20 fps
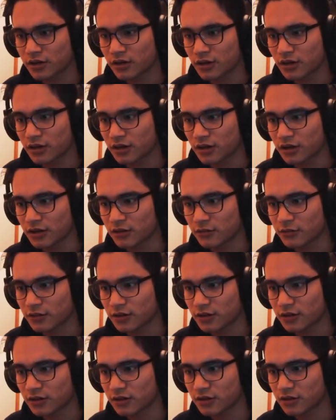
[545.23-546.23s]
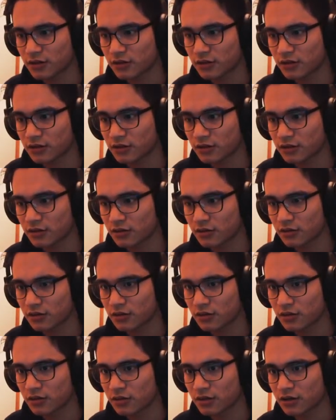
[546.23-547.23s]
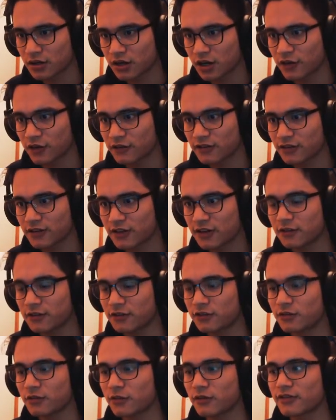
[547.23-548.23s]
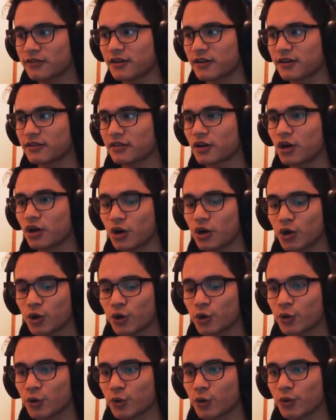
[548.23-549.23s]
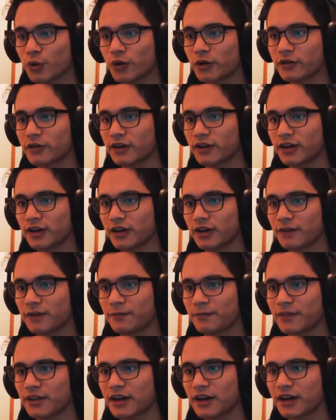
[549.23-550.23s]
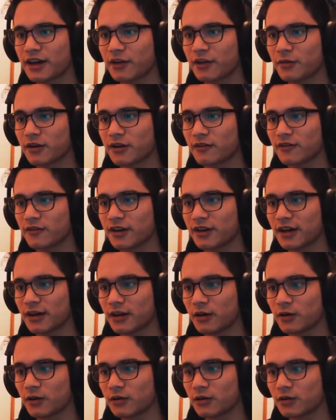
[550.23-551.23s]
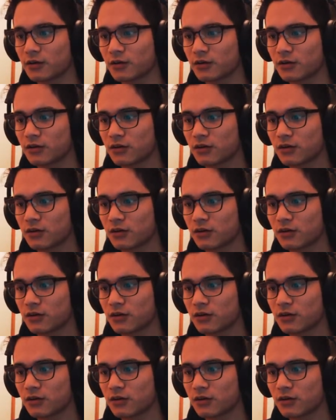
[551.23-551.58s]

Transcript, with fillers: Okay, how do we... I use the key to 206. Oh, okay. I'll get rid of it now.